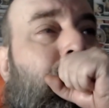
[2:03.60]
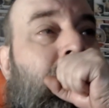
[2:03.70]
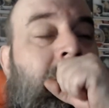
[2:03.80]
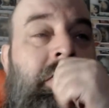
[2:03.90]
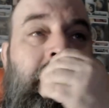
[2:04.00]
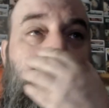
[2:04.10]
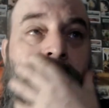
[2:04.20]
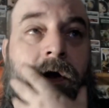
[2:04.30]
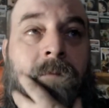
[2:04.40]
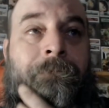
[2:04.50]
and
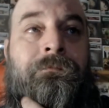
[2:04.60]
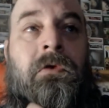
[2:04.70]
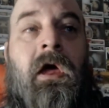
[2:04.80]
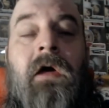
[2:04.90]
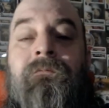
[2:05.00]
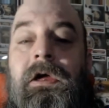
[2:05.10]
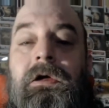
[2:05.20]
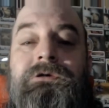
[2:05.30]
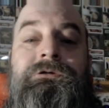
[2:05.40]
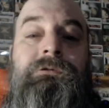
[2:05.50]
have
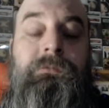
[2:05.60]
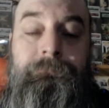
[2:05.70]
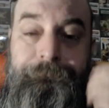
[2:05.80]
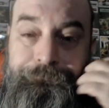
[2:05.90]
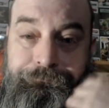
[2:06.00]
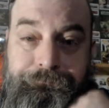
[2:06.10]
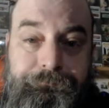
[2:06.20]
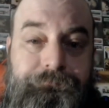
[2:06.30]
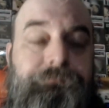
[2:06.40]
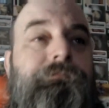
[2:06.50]
guests
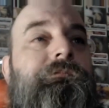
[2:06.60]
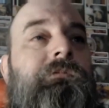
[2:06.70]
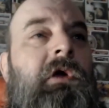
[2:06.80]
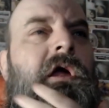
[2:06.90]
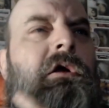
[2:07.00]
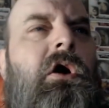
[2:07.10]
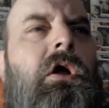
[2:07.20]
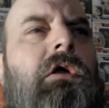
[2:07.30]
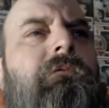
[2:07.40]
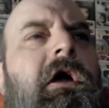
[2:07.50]
and all
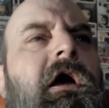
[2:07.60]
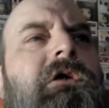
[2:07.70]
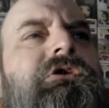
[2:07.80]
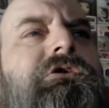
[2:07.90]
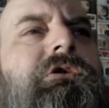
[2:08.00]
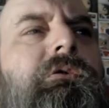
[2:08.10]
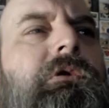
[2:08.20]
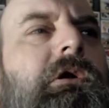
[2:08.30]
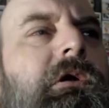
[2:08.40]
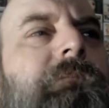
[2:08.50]
of that. So
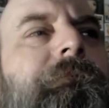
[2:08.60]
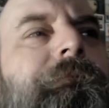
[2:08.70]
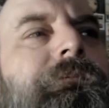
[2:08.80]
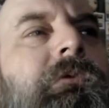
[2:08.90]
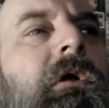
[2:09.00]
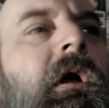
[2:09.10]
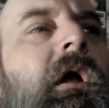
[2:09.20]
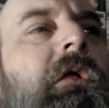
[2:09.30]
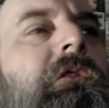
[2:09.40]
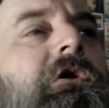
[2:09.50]

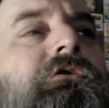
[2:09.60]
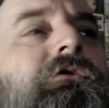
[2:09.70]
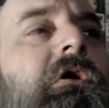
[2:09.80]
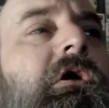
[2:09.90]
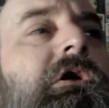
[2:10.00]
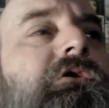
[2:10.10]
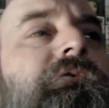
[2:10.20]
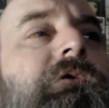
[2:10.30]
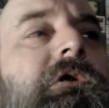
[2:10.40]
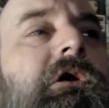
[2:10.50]
this song is for
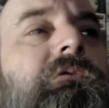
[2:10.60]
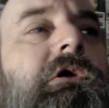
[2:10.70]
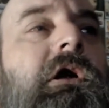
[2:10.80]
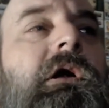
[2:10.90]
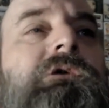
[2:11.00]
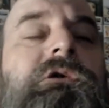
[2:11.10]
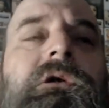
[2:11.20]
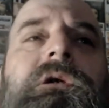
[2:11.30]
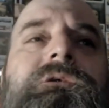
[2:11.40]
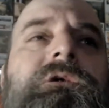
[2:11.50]
Nick Reacts. Like I
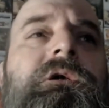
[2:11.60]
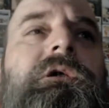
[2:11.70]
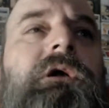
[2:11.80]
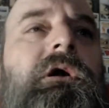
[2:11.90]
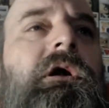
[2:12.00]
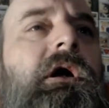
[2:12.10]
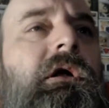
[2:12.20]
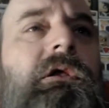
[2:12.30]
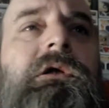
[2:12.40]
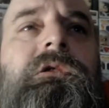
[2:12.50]
said, I'll
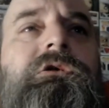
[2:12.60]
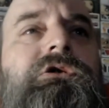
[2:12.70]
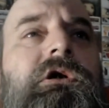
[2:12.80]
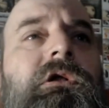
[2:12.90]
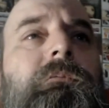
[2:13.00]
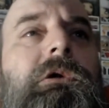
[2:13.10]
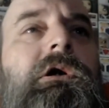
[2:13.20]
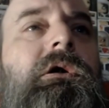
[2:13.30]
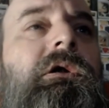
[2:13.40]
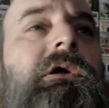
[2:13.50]
link the channel by
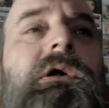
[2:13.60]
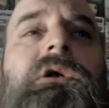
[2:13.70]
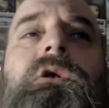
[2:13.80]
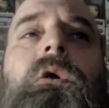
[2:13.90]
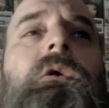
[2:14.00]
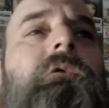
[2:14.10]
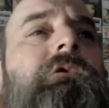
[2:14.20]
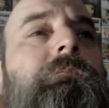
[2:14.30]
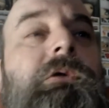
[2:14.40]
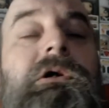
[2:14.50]
Harley. Go over,
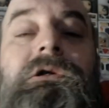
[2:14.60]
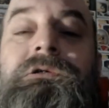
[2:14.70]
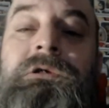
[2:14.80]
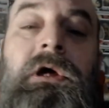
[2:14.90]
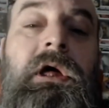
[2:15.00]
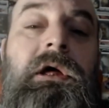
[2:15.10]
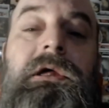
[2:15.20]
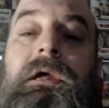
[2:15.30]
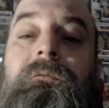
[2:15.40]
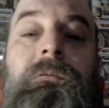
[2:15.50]
please.
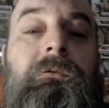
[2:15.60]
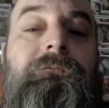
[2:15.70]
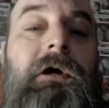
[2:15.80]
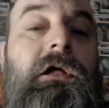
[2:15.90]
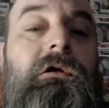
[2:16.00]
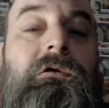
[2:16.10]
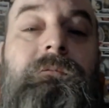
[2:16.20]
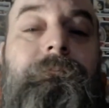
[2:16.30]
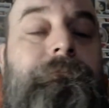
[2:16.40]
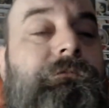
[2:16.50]
Give him a follow.
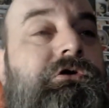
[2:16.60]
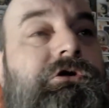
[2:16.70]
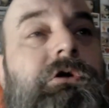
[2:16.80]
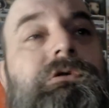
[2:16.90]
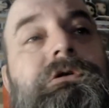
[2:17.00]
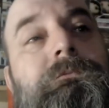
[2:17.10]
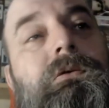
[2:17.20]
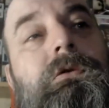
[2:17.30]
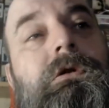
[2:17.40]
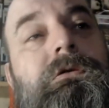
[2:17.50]
Show some
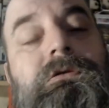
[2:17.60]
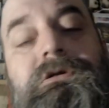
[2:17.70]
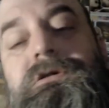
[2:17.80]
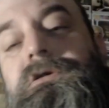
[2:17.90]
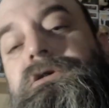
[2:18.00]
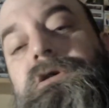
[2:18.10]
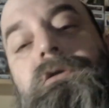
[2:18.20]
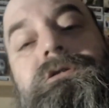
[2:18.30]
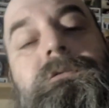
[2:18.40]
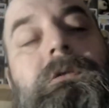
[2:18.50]
support. Show
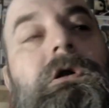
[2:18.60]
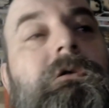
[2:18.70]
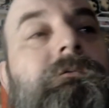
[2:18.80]
some love.